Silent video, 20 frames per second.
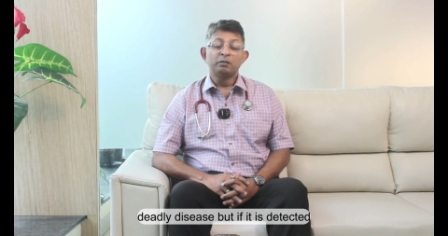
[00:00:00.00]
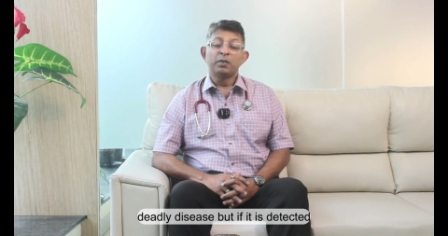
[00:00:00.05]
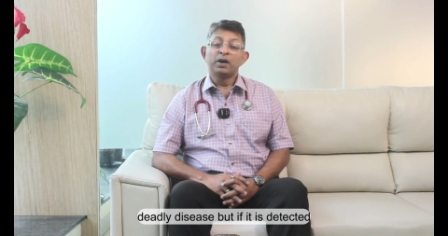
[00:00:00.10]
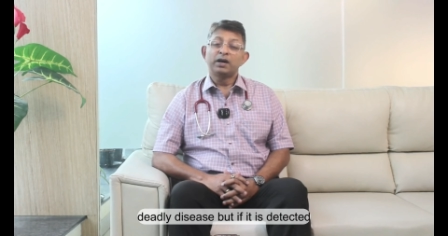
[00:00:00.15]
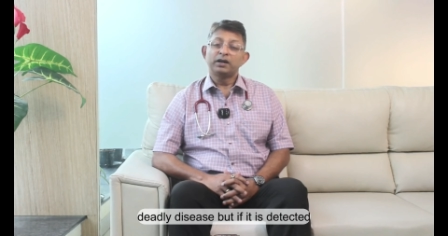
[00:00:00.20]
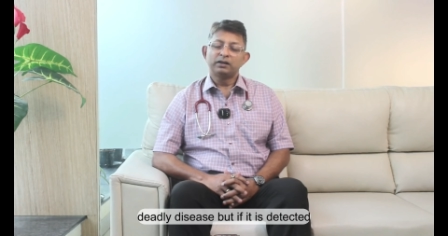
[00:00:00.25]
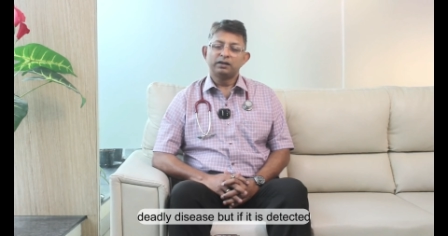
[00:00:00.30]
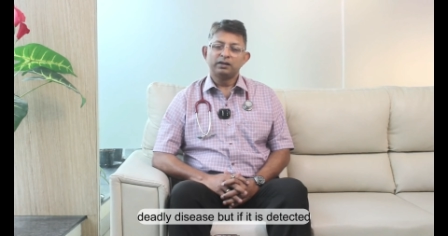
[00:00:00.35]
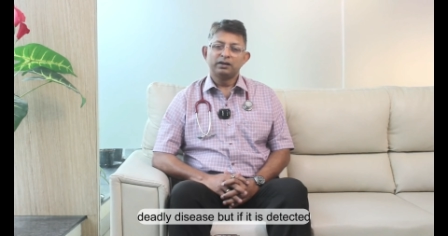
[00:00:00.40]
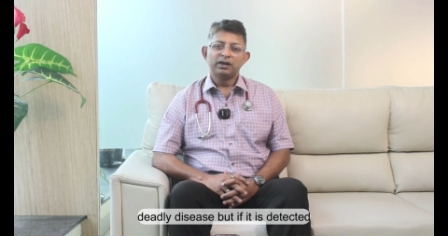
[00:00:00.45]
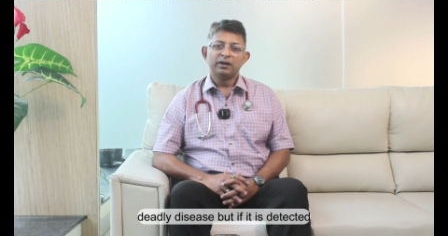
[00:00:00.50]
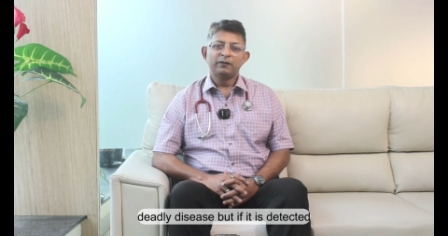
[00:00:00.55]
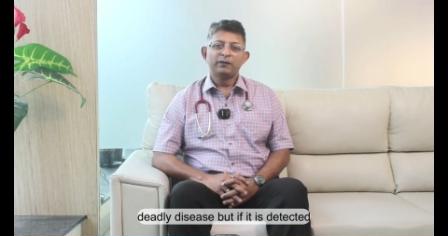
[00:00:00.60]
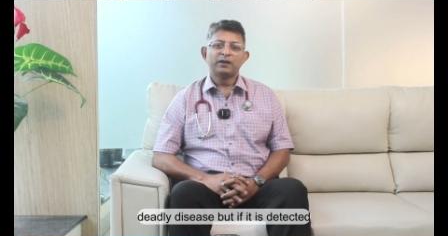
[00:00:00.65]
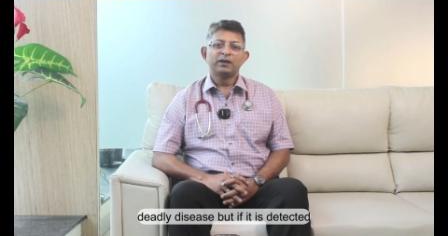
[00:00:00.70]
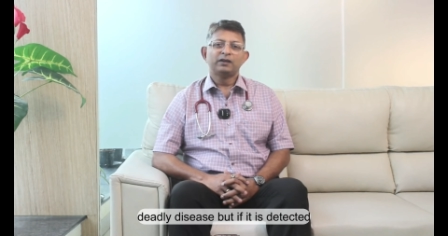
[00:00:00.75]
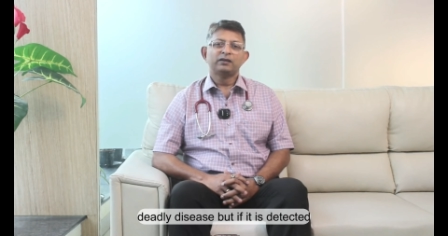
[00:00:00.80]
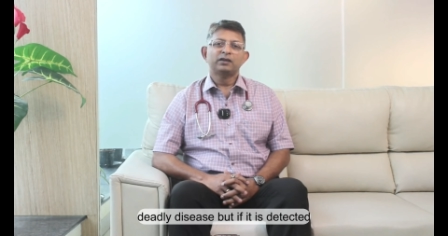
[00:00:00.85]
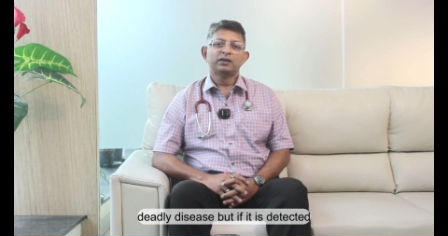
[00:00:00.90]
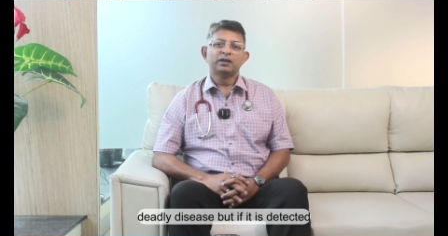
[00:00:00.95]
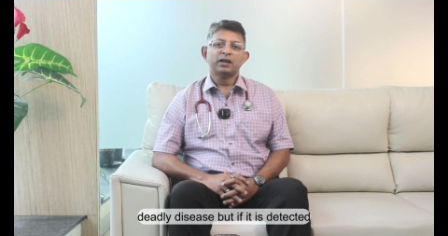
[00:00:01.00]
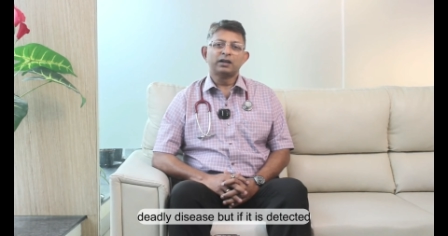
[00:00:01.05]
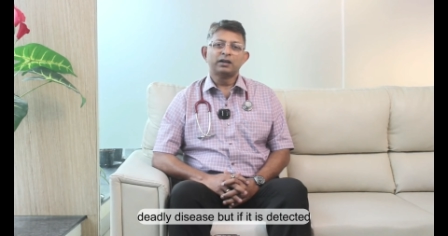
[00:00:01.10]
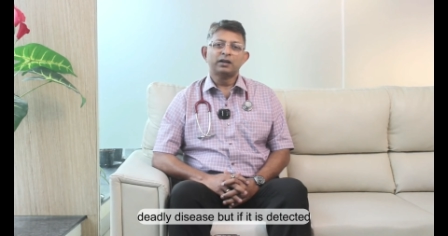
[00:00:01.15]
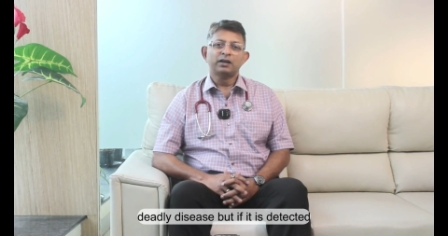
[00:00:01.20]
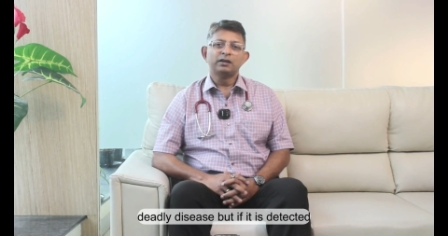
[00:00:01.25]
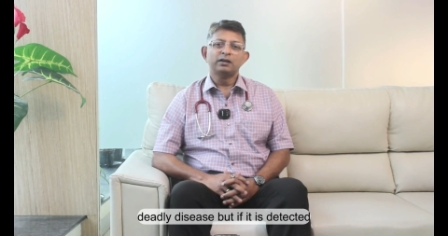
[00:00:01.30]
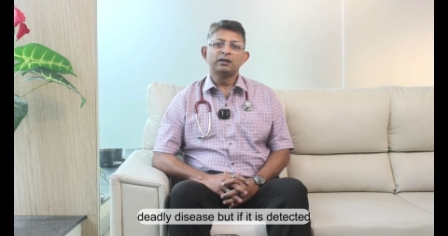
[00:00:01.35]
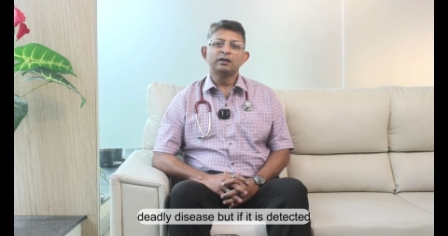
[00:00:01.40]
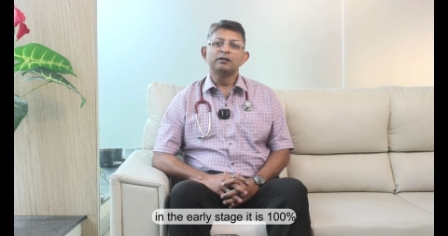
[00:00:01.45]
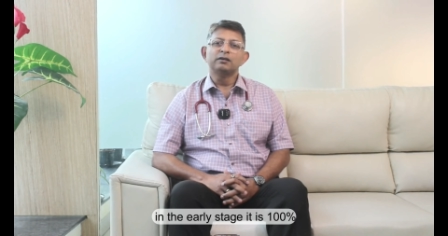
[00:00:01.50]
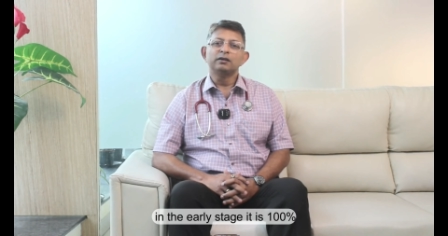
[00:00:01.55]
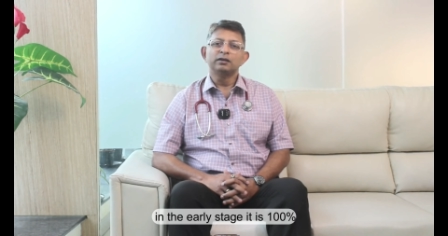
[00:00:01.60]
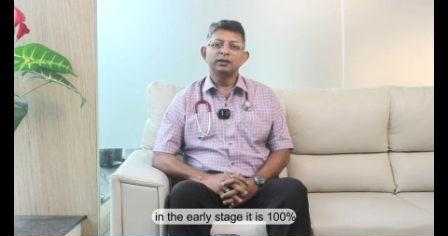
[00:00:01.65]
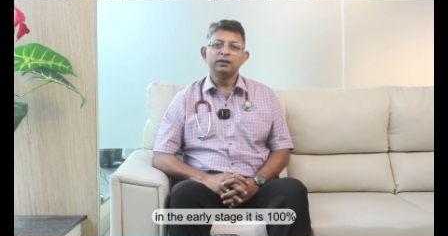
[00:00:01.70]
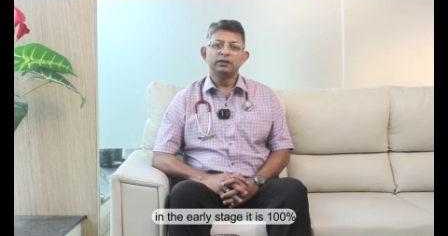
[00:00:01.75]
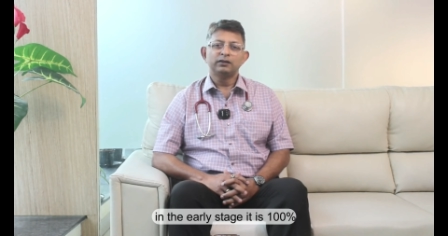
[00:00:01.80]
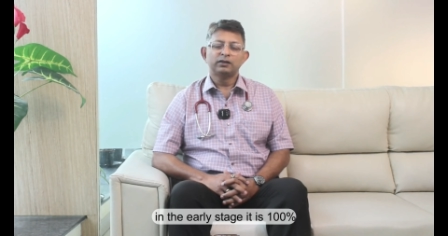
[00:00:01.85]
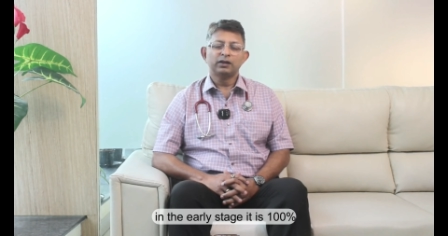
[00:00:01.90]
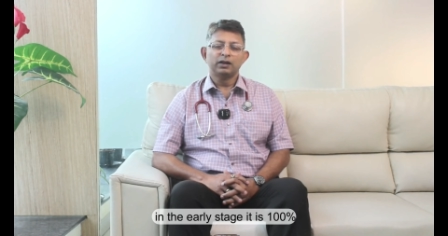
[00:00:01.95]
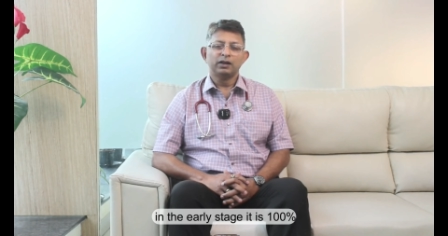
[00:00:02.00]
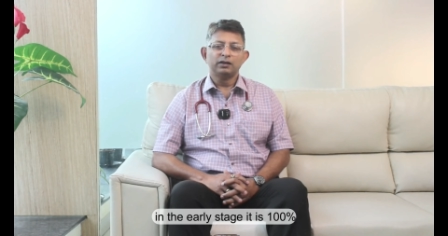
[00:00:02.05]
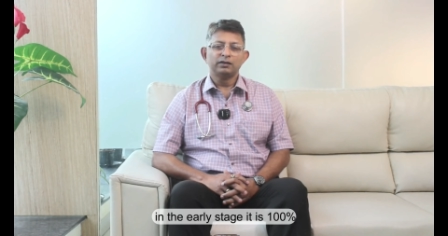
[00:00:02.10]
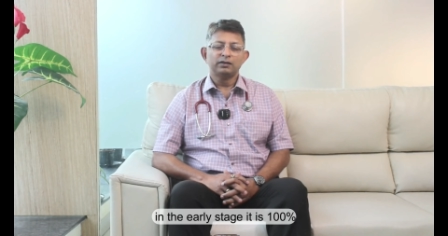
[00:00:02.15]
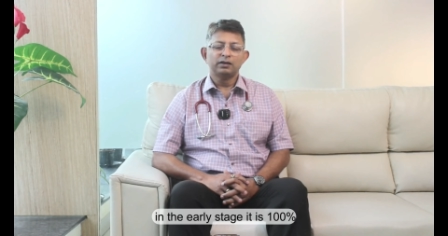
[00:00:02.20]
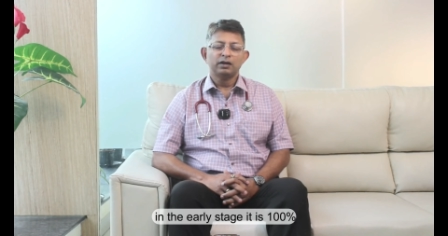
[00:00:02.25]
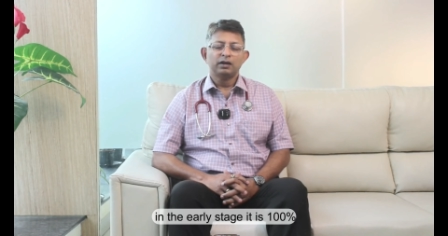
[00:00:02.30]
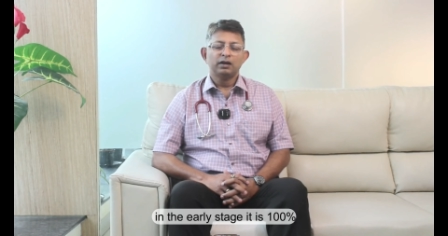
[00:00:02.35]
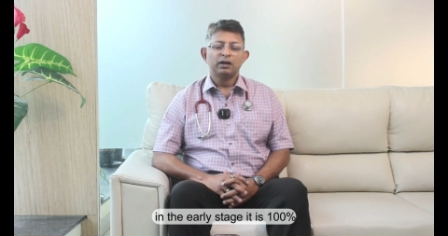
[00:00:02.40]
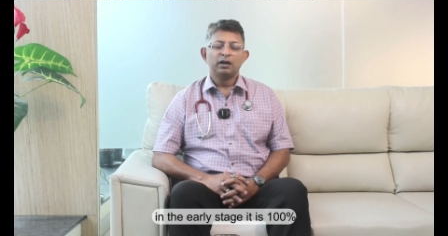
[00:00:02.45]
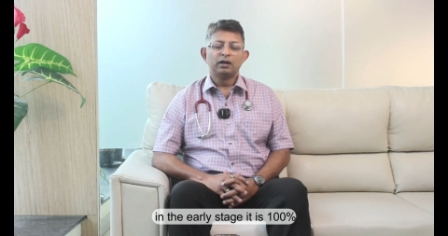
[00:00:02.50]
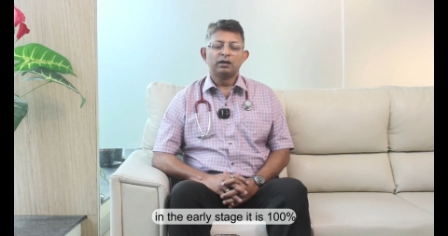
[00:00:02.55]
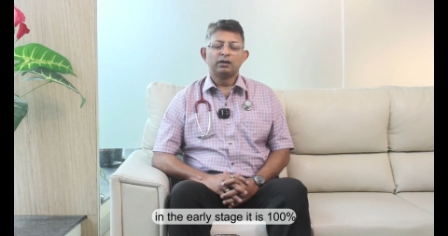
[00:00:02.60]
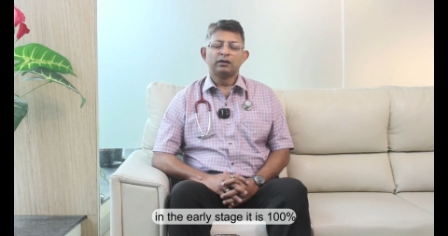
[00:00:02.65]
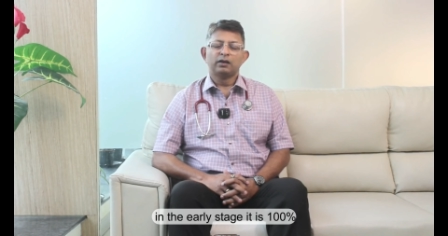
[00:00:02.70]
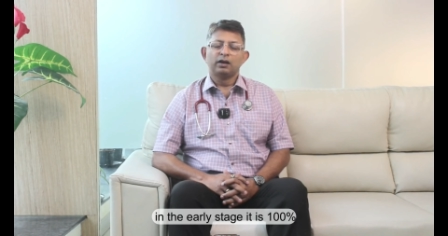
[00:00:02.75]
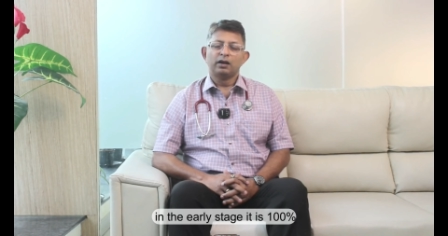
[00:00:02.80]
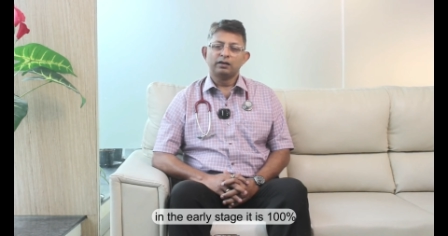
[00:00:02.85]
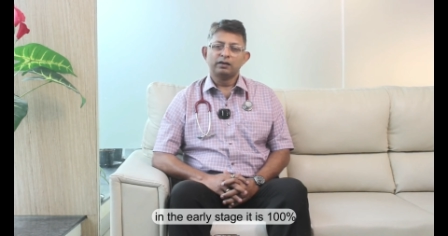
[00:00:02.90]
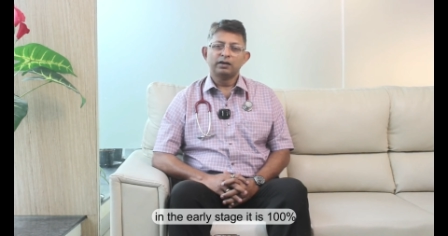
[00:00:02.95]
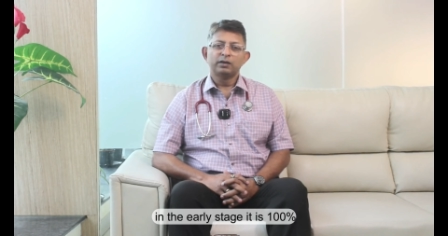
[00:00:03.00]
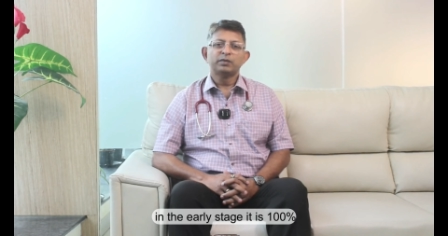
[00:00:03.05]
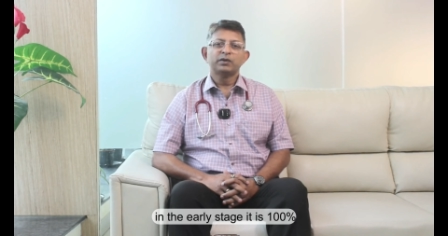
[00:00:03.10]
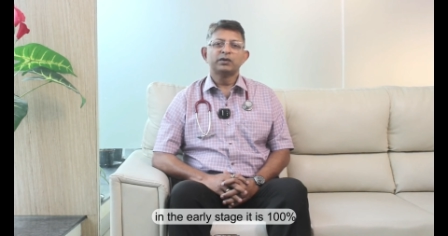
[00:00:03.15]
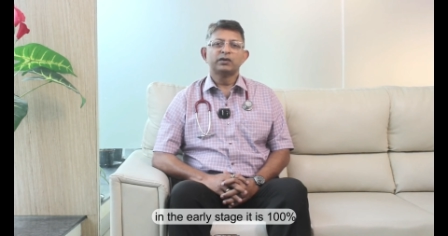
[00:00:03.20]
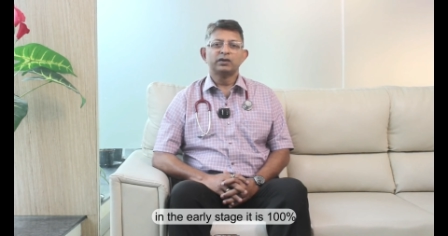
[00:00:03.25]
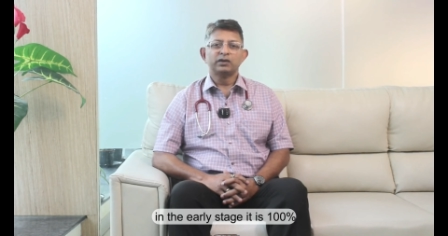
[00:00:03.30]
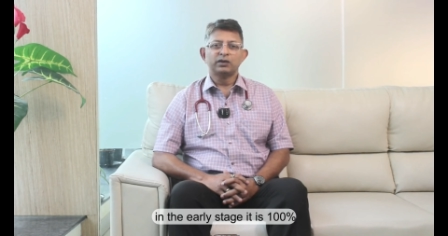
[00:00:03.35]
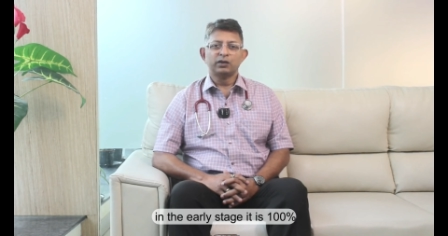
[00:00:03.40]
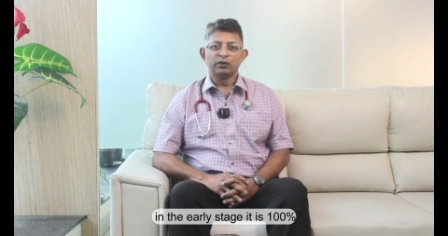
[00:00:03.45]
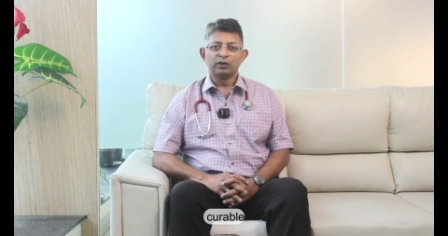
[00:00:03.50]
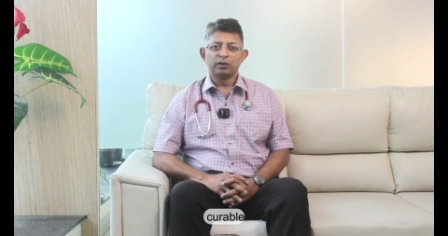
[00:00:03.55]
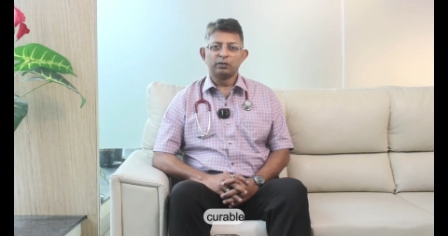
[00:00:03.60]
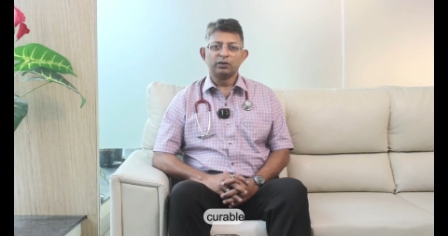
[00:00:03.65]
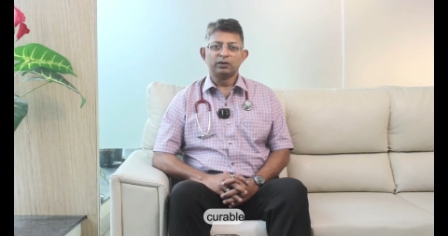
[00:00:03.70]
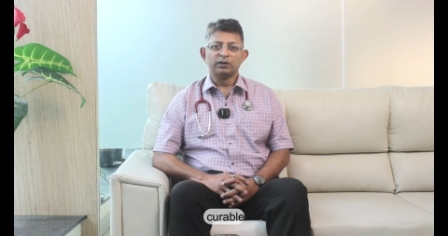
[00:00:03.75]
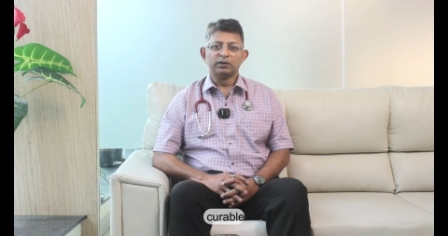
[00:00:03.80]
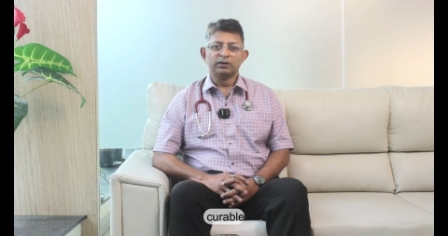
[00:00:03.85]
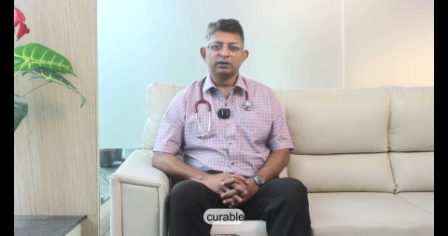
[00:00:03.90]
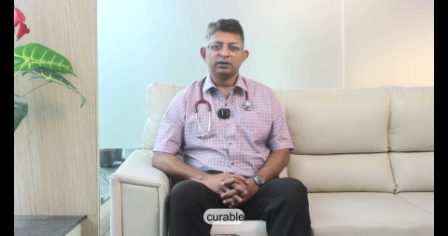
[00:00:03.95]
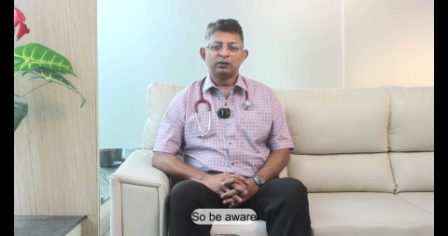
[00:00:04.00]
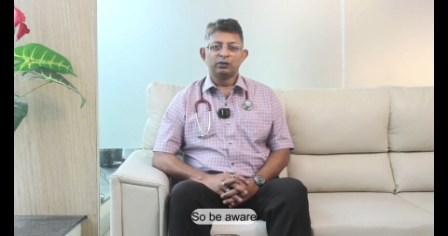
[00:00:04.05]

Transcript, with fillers: but if it is detected in the early stage, it is 100% curable.